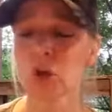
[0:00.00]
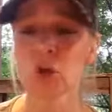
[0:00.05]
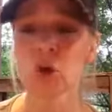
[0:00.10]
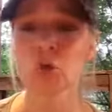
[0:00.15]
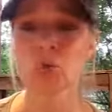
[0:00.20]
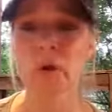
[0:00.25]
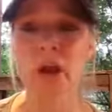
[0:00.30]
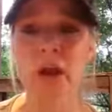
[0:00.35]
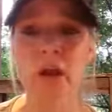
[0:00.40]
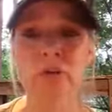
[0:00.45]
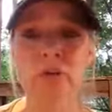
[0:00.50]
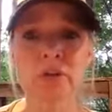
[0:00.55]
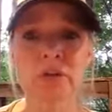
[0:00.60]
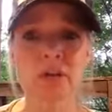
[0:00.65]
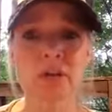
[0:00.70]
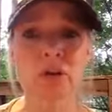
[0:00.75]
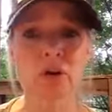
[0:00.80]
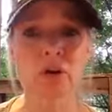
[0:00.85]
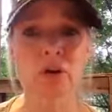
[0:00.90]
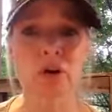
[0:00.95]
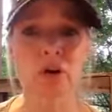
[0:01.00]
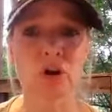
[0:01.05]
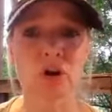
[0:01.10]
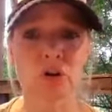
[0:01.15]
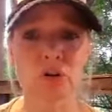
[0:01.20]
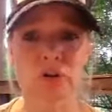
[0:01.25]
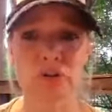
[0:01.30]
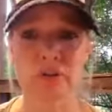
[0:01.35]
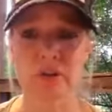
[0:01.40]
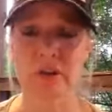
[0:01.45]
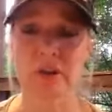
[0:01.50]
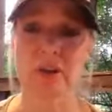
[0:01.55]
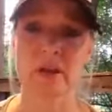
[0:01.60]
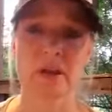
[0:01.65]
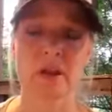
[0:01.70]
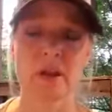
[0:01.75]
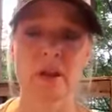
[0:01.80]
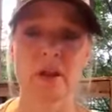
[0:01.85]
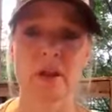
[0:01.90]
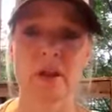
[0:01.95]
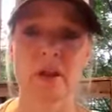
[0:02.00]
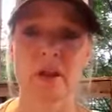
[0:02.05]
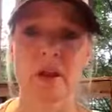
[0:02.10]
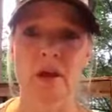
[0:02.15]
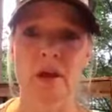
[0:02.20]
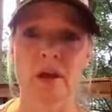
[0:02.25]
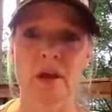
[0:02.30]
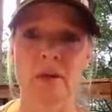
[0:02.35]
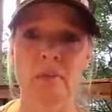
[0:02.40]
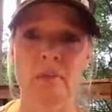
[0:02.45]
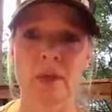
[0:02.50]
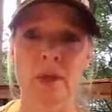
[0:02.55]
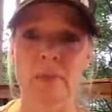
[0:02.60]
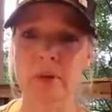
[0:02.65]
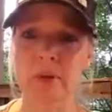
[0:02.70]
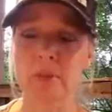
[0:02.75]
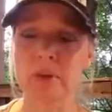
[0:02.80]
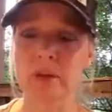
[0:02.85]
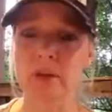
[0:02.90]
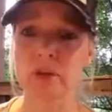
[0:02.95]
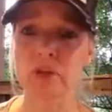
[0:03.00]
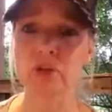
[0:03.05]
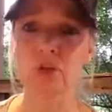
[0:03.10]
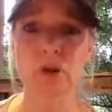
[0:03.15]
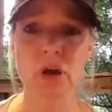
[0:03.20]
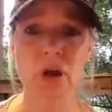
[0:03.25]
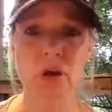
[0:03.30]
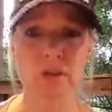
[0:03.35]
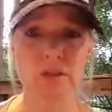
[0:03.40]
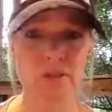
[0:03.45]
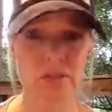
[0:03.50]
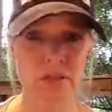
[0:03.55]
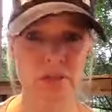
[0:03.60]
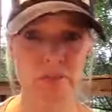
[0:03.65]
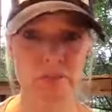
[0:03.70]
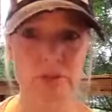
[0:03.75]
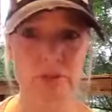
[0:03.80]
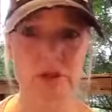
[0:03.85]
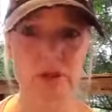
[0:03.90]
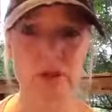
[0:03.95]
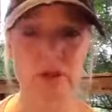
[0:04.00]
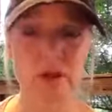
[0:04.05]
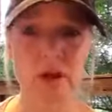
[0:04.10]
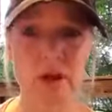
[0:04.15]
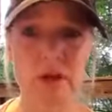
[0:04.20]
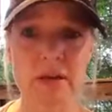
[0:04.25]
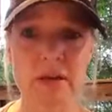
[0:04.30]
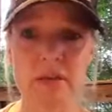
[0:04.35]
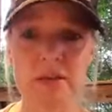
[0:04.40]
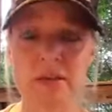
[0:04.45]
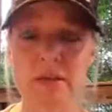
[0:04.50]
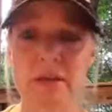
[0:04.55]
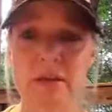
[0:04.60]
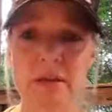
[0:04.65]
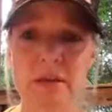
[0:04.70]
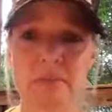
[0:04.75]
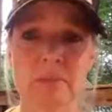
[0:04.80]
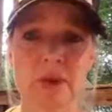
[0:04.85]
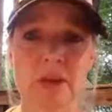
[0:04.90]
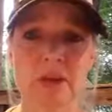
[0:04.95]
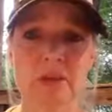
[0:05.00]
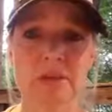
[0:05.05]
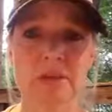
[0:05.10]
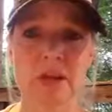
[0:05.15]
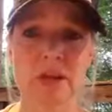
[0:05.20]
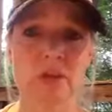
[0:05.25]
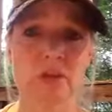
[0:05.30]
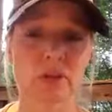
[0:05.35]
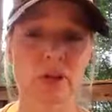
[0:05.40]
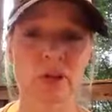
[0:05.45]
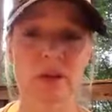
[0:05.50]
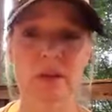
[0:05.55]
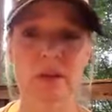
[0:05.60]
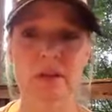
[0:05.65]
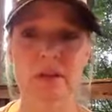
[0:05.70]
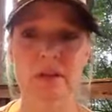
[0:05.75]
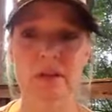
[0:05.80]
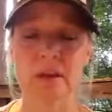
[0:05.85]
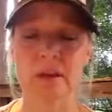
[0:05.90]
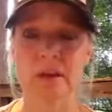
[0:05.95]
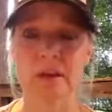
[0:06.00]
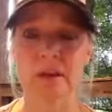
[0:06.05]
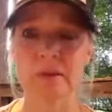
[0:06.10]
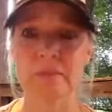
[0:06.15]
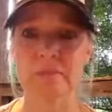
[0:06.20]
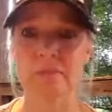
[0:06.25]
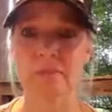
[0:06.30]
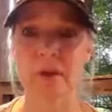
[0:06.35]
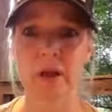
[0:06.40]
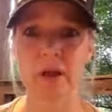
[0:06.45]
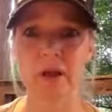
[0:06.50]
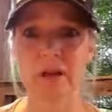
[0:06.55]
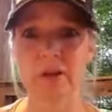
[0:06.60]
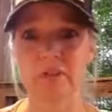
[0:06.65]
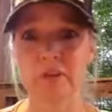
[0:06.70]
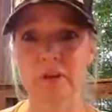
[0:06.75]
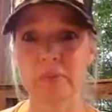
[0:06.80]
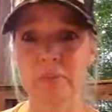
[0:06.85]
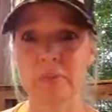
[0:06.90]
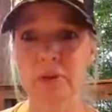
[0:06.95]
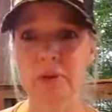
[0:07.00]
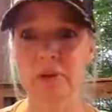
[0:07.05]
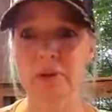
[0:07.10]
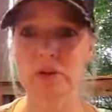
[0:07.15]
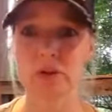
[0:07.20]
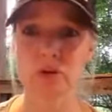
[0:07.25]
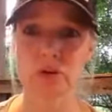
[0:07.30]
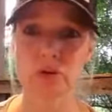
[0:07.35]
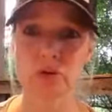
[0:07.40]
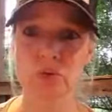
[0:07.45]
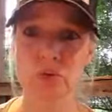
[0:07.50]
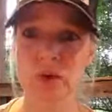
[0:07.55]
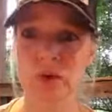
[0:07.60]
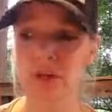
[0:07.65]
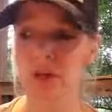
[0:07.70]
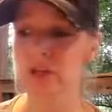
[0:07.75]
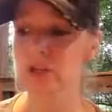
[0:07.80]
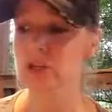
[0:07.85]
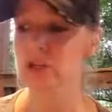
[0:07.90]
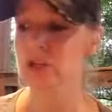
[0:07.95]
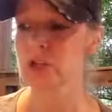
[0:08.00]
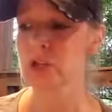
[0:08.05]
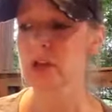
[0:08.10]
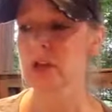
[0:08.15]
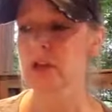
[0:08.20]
Grounding or earthing. That may be a new concept to you guys, and it may sound like kind of hippie or new age.